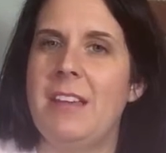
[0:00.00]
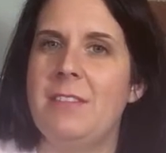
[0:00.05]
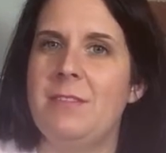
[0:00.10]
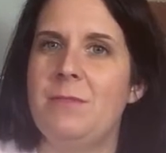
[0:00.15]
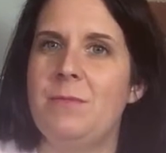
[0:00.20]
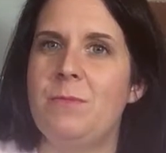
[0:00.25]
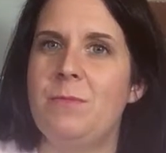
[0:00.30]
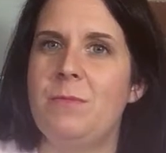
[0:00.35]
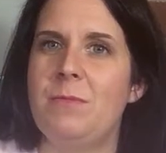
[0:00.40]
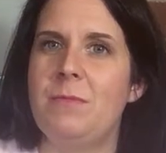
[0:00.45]

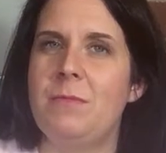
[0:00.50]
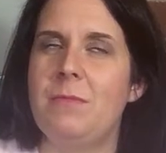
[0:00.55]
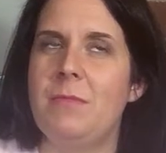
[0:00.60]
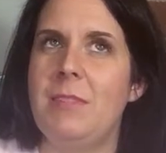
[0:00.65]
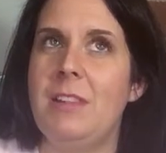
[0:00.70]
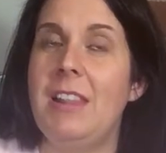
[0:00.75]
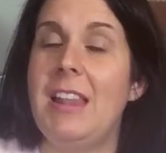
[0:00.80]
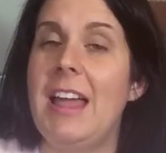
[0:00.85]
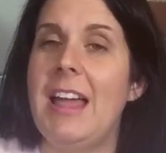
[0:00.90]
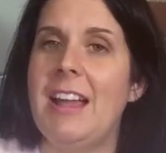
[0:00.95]
that
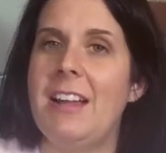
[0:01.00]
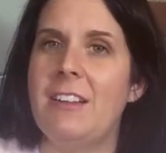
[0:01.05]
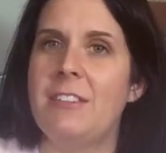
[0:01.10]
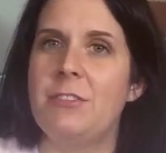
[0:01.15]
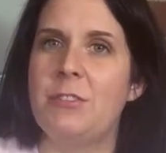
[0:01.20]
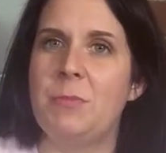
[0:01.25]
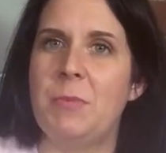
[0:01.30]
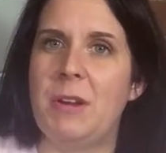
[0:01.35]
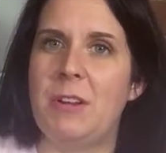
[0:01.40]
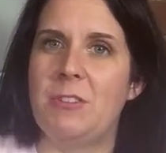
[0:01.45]

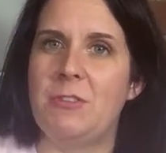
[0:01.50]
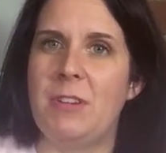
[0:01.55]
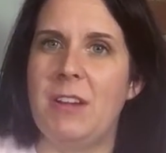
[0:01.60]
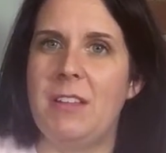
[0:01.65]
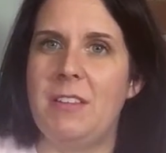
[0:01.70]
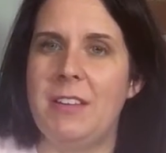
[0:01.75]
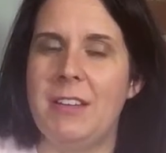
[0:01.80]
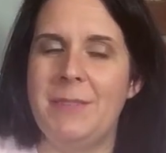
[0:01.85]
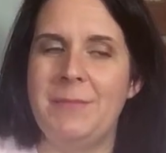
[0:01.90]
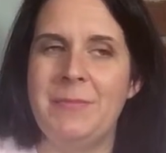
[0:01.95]
lack of
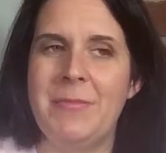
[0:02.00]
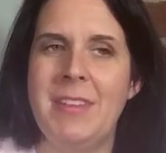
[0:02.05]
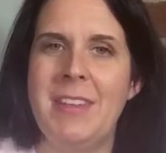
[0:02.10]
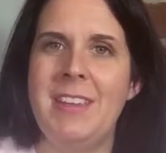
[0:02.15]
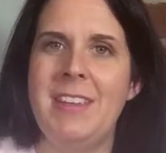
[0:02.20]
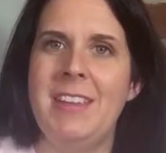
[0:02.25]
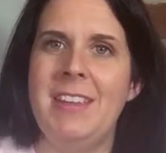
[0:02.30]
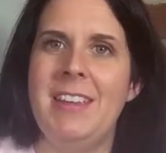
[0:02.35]
spirituality.